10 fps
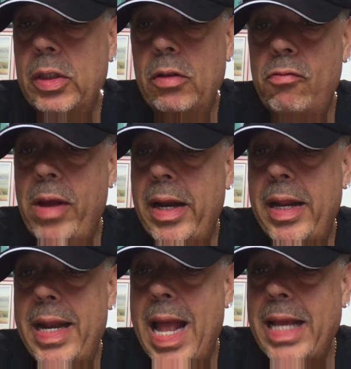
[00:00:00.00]
Ran a
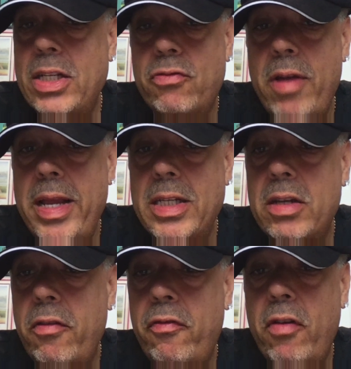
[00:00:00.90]
nice race,
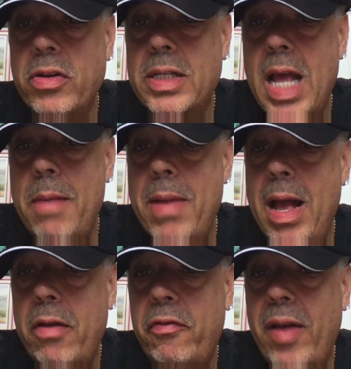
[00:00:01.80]
first time
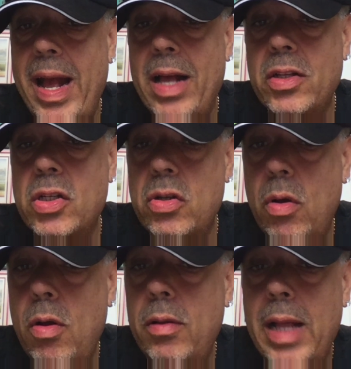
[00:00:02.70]
out for Al
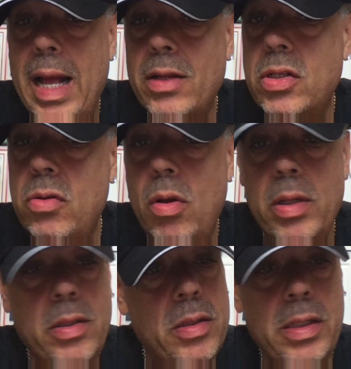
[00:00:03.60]
Stahl. Al Stahl
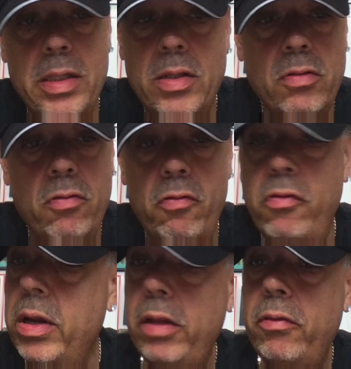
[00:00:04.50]
is a
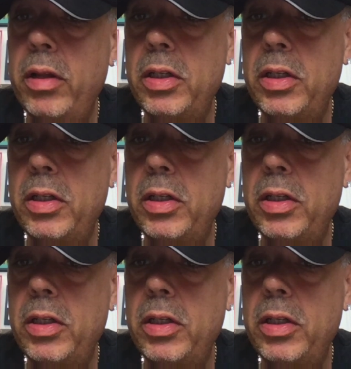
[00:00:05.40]
really, really